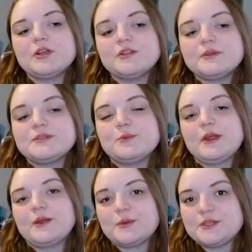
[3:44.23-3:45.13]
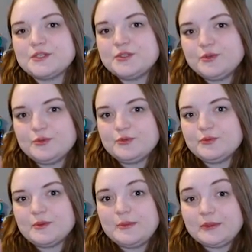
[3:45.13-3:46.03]
of the reason why I wanted to do
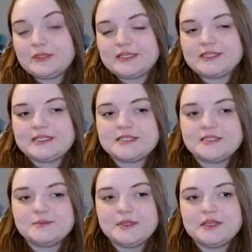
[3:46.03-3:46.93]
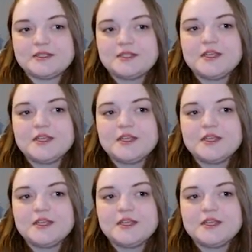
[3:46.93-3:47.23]
a build like this is because